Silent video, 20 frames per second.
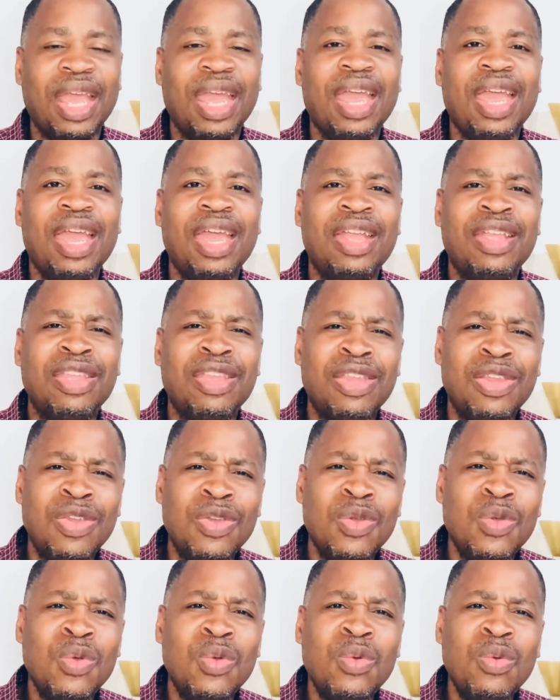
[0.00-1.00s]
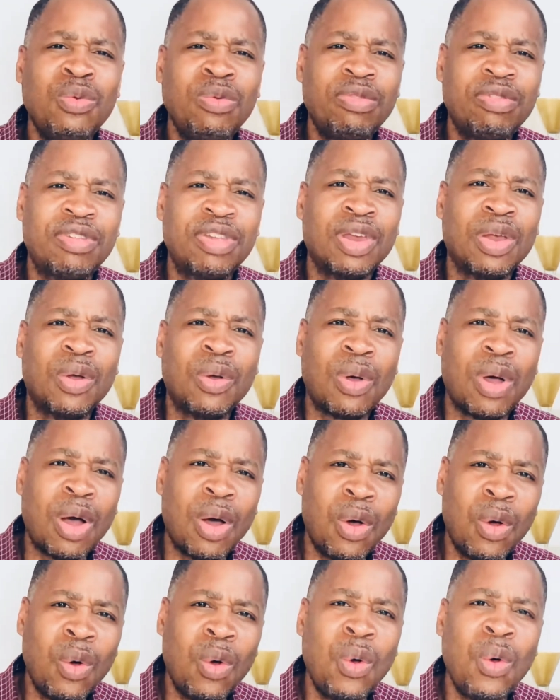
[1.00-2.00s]
and you shall
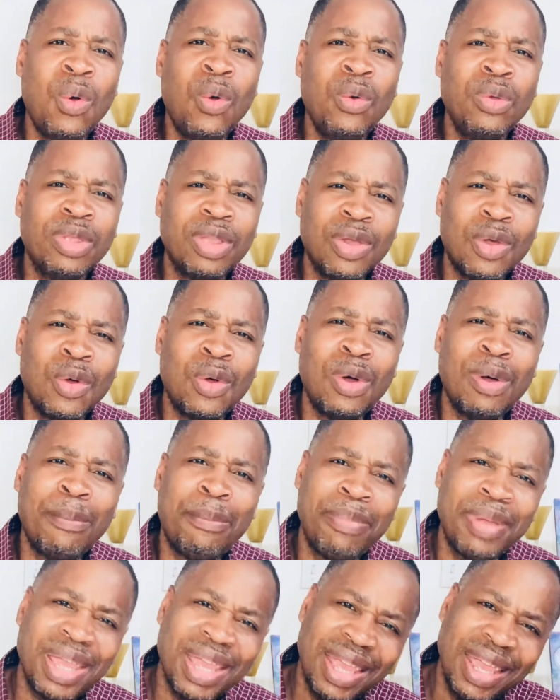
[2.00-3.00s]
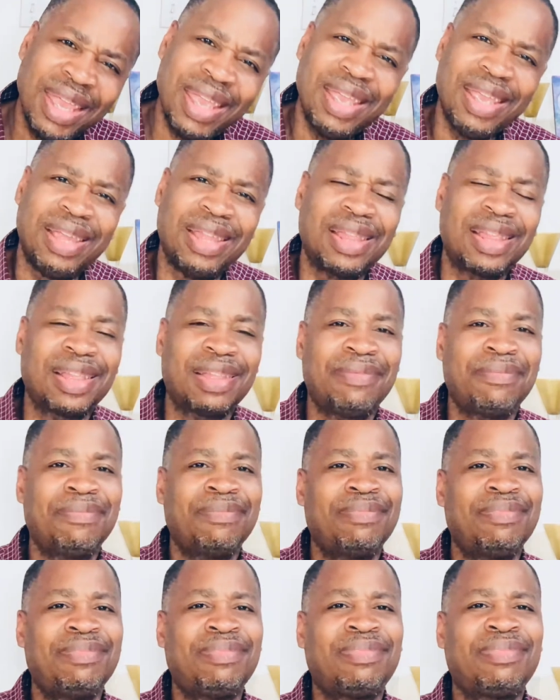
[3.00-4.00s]
hold your peace.
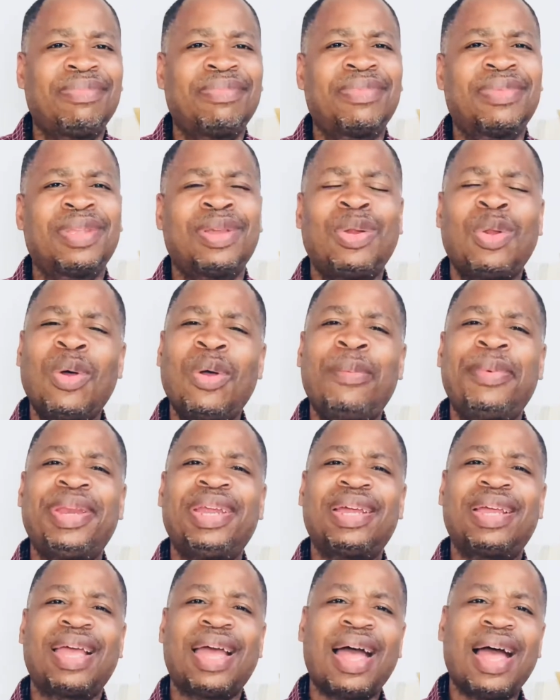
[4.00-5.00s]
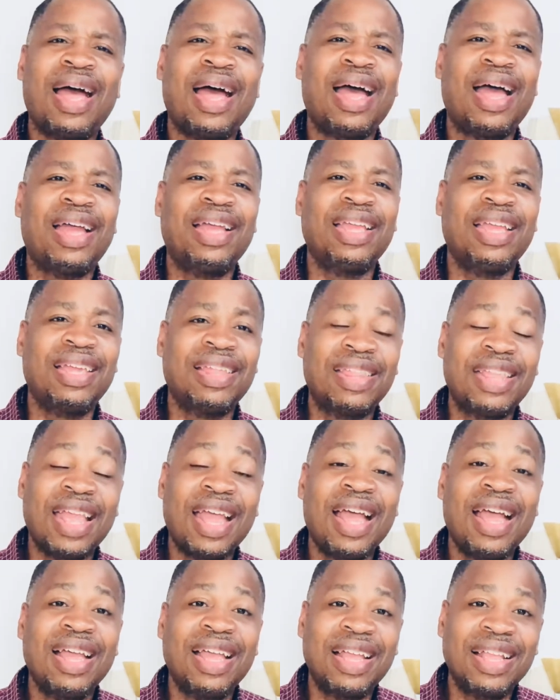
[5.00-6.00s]
Glory to God. Is
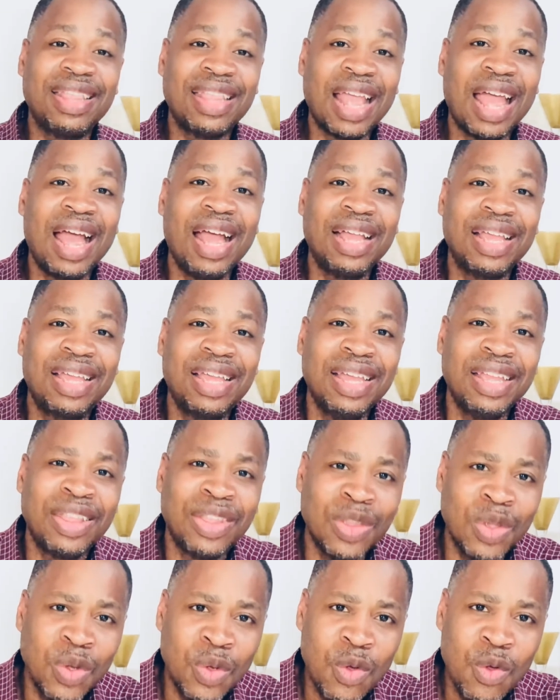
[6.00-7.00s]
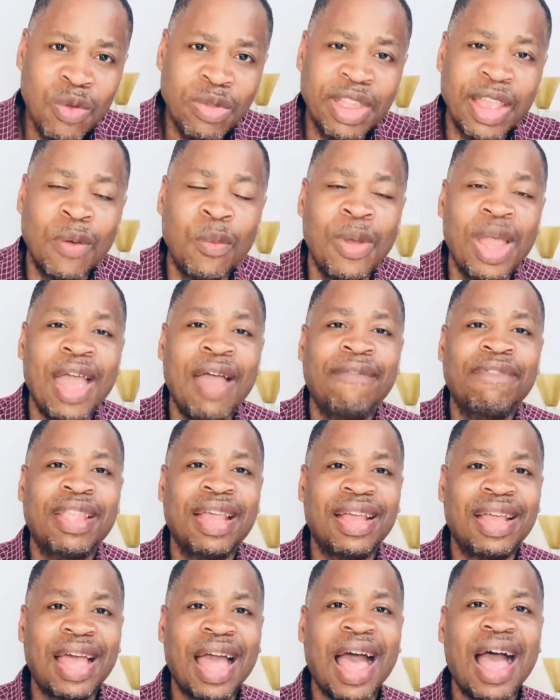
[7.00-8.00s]
that not good news that we have
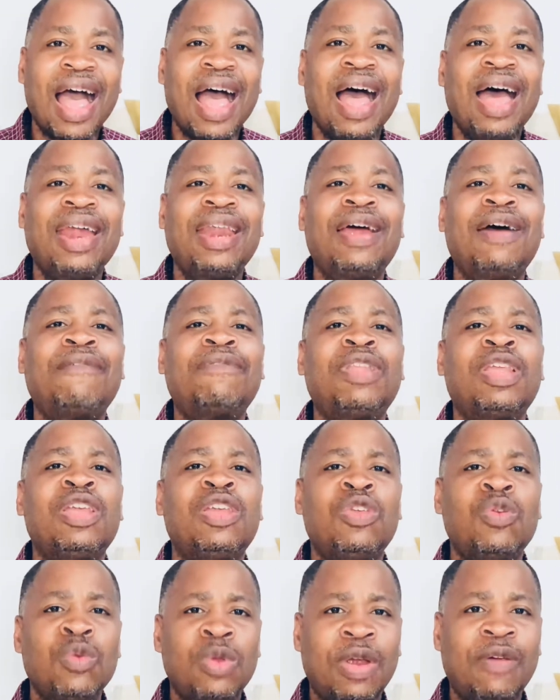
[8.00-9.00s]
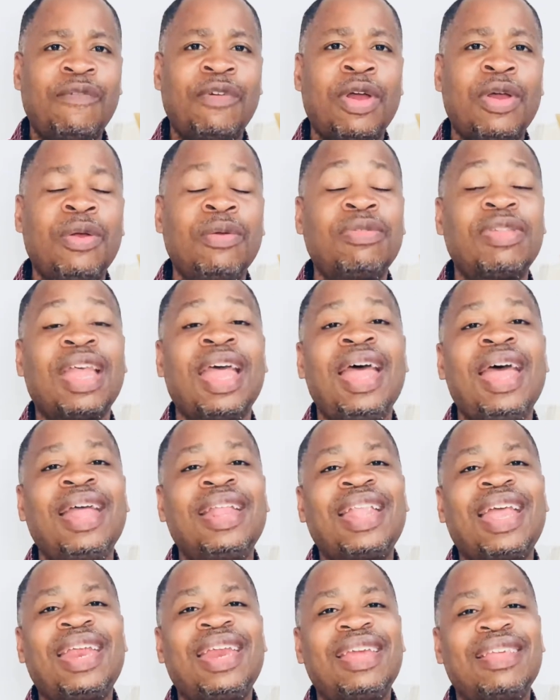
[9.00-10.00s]
the God of the universe
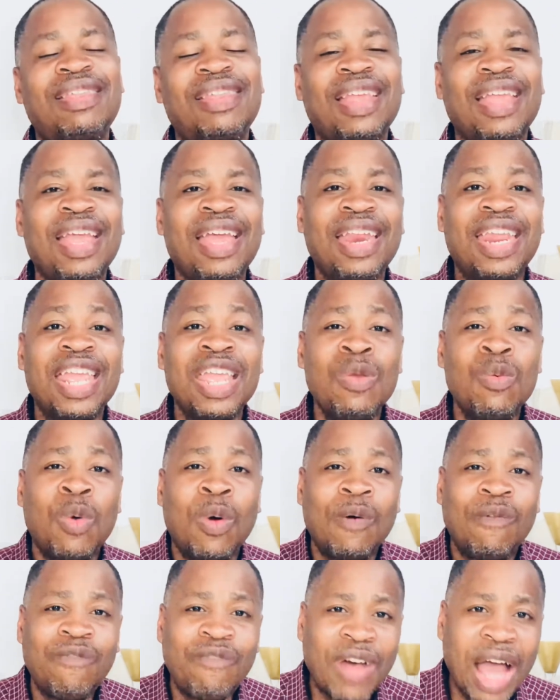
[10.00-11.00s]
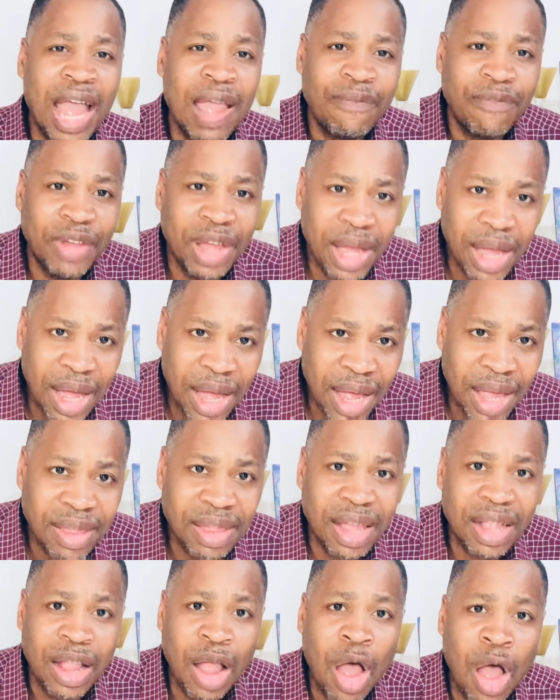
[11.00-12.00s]
that has said he will fight for us,
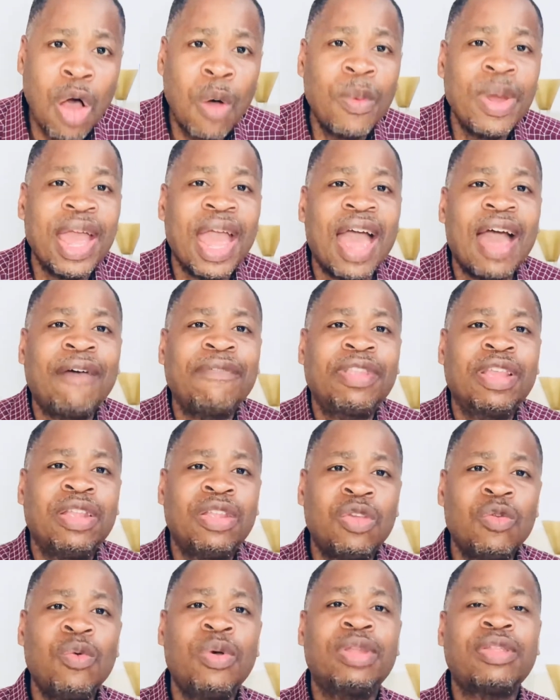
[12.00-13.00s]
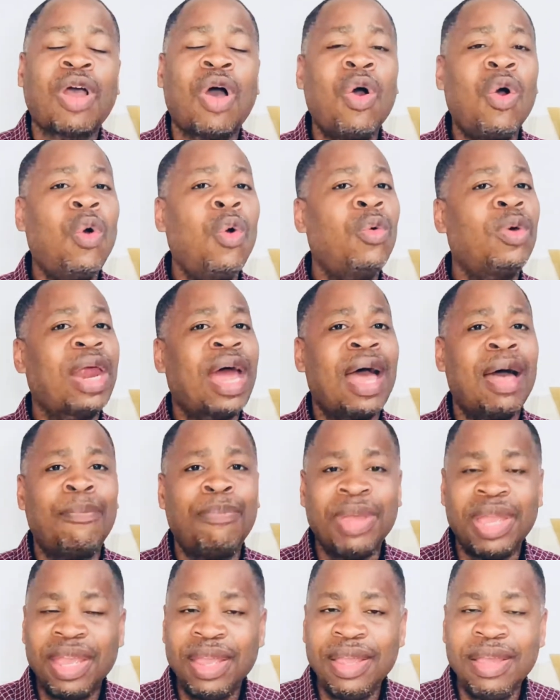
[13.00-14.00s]
and all we have to do is hold our
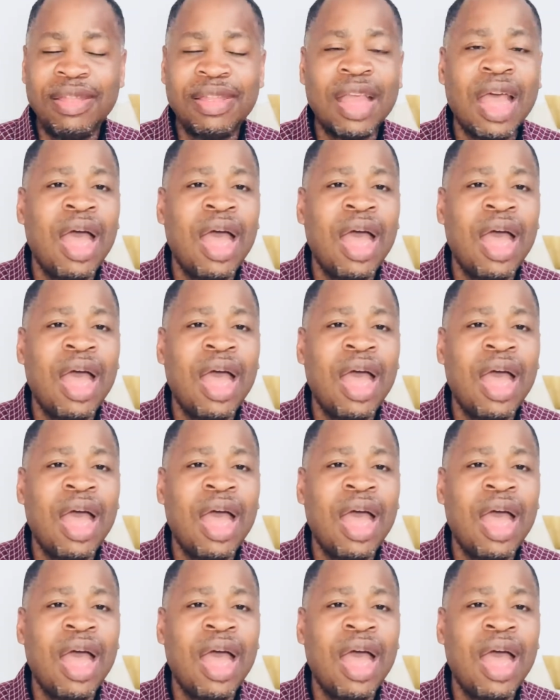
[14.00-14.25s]
peace.